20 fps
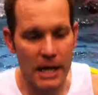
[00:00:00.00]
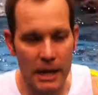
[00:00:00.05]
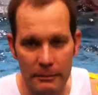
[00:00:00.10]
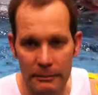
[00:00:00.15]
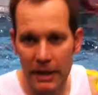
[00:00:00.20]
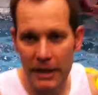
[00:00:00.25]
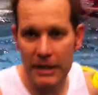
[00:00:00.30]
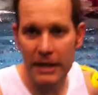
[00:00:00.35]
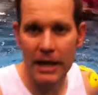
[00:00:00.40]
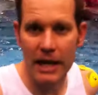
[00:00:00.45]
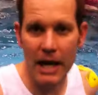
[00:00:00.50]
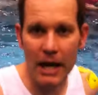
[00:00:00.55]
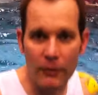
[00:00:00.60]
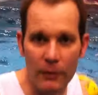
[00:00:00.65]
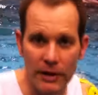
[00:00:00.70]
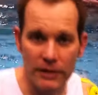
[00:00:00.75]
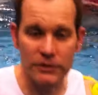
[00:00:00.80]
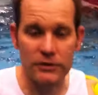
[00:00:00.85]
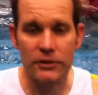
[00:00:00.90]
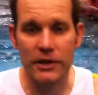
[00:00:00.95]
And Monday I
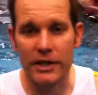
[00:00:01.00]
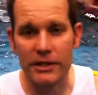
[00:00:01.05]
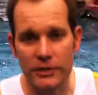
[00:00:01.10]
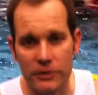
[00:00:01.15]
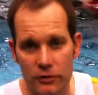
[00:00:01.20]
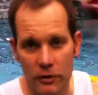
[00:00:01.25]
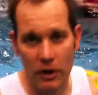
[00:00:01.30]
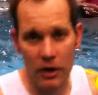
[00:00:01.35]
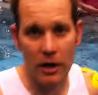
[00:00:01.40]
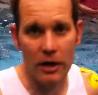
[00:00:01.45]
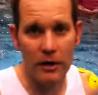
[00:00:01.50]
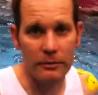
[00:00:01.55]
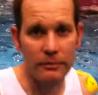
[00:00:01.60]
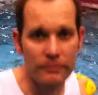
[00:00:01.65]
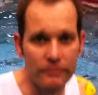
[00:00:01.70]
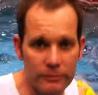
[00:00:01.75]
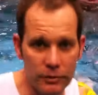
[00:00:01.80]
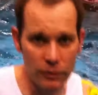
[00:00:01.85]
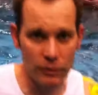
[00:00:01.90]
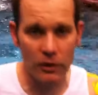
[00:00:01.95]
went straight to our
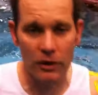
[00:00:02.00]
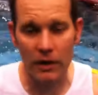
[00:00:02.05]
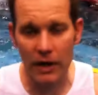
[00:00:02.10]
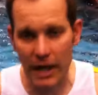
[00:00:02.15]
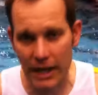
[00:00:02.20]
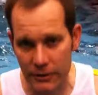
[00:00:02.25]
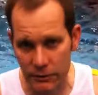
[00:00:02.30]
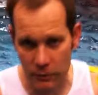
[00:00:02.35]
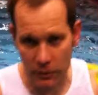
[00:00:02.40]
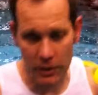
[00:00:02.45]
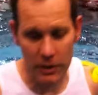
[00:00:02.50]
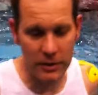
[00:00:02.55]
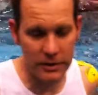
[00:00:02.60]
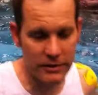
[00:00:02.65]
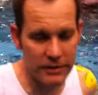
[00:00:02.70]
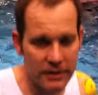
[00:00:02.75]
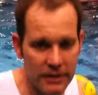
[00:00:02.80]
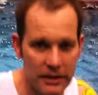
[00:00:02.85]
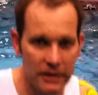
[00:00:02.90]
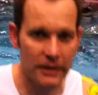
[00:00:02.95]
pool,
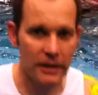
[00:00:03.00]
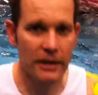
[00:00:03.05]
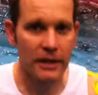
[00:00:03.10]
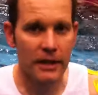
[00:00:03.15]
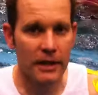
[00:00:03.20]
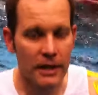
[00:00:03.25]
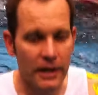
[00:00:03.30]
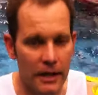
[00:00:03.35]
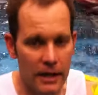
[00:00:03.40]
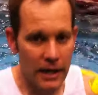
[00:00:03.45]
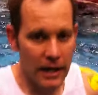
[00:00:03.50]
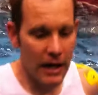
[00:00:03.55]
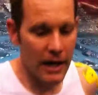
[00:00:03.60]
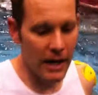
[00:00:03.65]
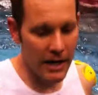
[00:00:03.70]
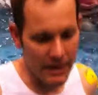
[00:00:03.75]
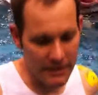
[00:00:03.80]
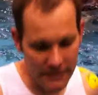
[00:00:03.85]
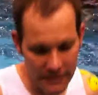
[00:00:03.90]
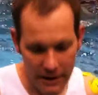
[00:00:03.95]
HydroWorx
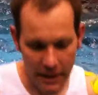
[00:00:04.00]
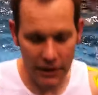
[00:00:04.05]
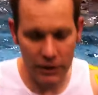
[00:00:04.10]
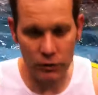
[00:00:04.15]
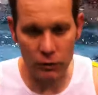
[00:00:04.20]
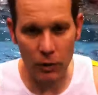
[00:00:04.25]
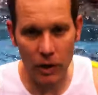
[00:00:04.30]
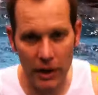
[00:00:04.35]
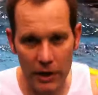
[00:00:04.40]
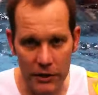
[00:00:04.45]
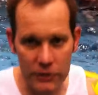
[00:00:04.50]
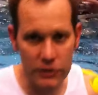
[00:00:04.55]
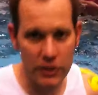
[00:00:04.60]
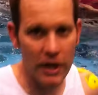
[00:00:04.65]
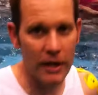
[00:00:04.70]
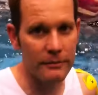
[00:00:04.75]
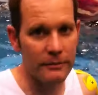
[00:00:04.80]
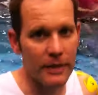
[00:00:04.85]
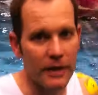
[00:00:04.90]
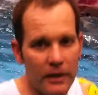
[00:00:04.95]
uh, underwater
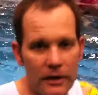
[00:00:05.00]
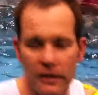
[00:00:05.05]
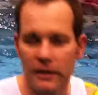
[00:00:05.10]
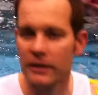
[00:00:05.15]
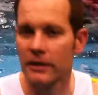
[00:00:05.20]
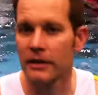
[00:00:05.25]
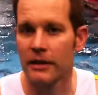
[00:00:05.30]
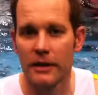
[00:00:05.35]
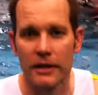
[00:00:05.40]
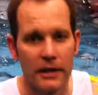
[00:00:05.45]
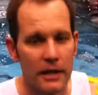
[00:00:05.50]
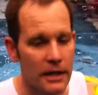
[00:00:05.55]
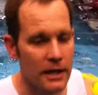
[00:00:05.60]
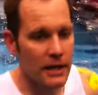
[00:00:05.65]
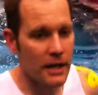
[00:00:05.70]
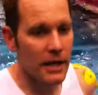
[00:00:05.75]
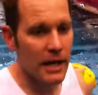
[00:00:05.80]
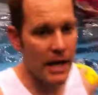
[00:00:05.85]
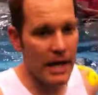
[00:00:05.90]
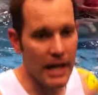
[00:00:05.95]
treadmill,
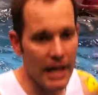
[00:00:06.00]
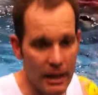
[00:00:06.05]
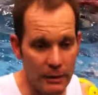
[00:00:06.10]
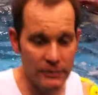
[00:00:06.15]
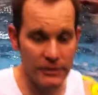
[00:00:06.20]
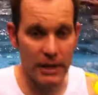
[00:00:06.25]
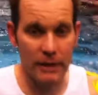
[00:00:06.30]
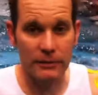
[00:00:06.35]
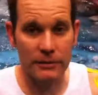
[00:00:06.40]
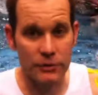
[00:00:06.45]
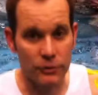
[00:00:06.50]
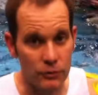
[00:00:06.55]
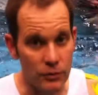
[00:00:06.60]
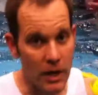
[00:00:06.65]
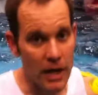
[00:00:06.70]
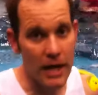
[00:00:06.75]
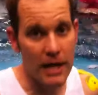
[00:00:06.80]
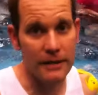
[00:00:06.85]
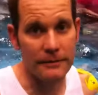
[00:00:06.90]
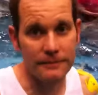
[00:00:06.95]
and I was able to
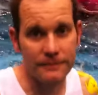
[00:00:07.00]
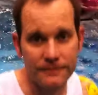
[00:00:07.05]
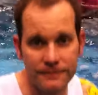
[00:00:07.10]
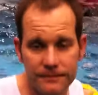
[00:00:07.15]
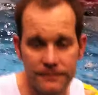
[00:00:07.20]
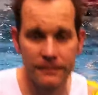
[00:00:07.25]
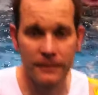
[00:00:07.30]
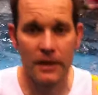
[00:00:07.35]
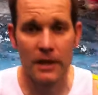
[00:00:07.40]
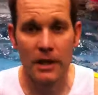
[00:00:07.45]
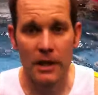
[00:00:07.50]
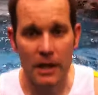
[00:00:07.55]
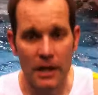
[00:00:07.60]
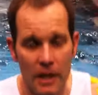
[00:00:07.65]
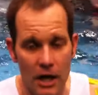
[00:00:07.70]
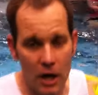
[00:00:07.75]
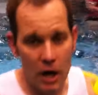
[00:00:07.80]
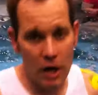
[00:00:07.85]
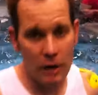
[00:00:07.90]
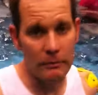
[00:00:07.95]
run
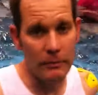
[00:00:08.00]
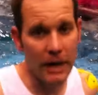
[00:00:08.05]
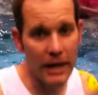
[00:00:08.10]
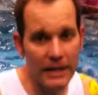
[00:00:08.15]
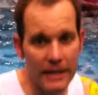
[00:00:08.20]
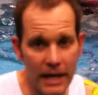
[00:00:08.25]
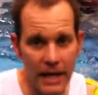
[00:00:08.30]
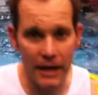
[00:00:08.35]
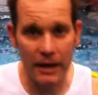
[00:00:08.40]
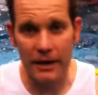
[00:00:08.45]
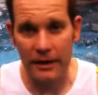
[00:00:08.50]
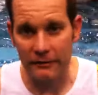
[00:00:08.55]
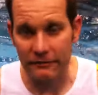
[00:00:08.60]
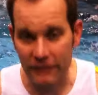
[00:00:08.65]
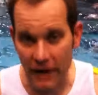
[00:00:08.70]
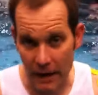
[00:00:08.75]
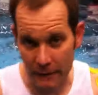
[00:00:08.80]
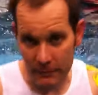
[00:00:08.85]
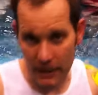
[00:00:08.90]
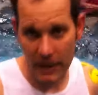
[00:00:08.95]
on Monday
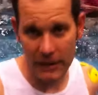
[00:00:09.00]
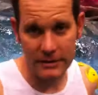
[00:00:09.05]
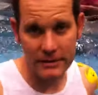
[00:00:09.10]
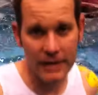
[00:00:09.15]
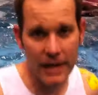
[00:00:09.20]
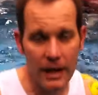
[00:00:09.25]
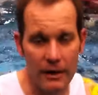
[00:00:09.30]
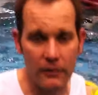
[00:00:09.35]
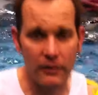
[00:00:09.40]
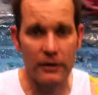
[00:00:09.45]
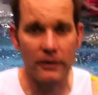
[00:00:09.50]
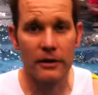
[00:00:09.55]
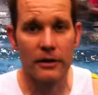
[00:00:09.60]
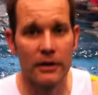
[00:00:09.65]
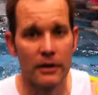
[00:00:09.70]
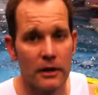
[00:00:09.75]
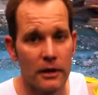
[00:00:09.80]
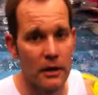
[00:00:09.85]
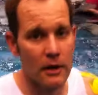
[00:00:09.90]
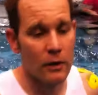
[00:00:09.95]
five miles an hour
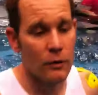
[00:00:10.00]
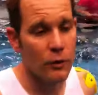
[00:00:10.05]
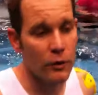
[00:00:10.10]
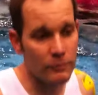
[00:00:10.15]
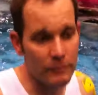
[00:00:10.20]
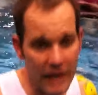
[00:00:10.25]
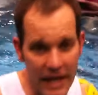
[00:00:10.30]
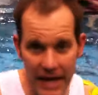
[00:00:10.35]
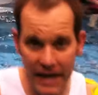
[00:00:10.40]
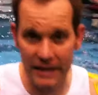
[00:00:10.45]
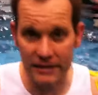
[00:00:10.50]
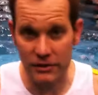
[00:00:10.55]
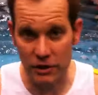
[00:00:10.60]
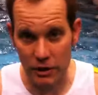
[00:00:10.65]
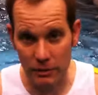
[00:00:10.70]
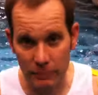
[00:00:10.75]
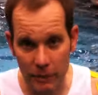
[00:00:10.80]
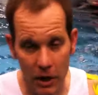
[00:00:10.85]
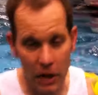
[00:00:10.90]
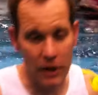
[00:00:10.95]
with my hands
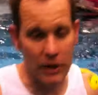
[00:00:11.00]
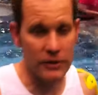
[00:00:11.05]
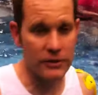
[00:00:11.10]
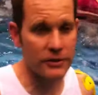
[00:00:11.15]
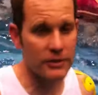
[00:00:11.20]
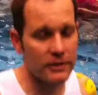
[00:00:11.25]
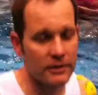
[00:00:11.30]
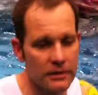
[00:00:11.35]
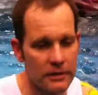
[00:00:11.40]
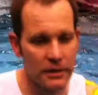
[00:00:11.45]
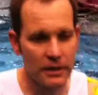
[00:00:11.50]
on the bars.